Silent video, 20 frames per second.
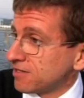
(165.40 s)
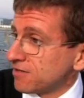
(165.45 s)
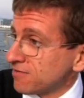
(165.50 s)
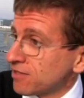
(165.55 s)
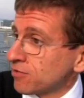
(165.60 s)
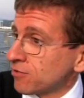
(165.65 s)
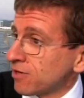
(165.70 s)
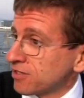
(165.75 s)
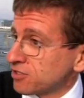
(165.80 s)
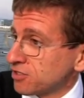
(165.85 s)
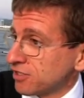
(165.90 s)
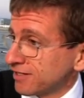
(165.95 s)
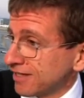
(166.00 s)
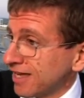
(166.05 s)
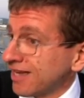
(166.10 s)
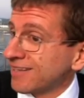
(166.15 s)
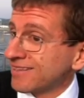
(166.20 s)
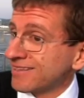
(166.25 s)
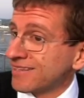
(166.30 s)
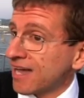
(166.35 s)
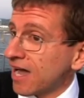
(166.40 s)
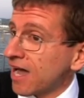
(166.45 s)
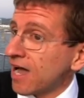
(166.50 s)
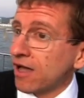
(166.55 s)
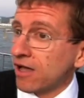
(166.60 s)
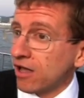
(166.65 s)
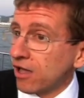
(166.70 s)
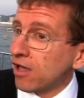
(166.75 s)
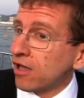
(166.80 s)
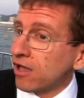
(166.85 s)
From a naval
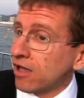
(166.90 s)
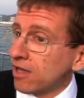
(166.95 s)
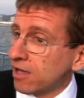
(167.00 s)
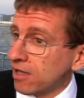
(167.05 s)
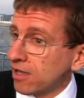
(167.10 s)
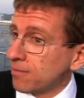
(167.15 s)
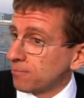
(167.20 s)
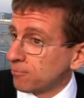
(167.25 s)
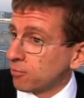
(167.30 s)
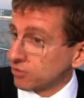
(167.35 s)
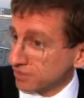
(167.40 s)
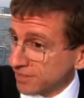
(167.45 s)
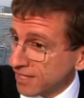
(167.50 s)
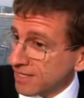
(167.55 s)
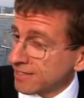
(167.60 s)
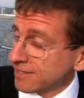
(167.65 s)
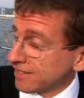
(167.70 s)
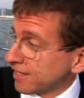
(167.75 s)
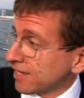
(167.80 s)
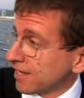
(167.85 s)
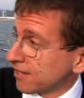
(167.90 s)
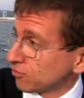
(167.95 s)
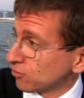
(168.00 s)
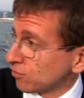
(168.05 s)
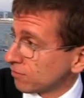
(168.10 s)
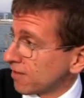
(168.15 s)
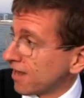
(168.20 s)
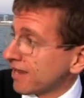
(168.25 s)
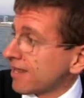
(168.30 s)
power, Savona turned into an